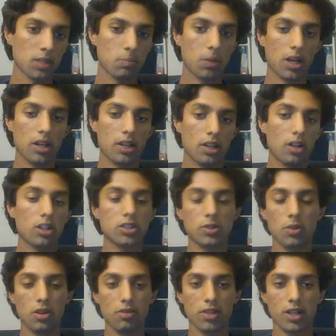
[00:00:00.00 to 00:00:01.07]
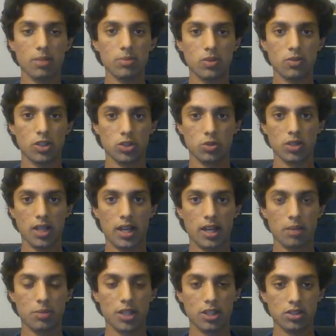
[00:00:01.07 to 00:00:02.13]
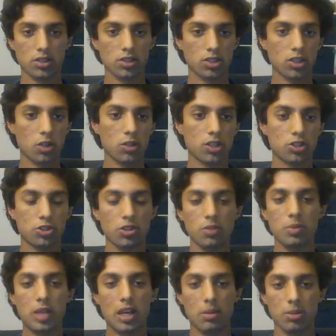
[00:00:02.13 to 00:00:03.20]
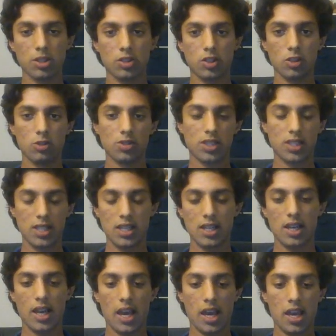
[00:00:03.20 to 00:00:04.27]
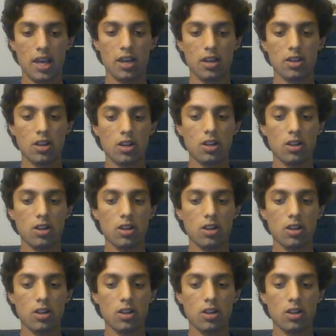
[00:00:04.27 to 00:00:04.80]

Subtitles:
but it also overcomes visual adaptation. So it should be able to see a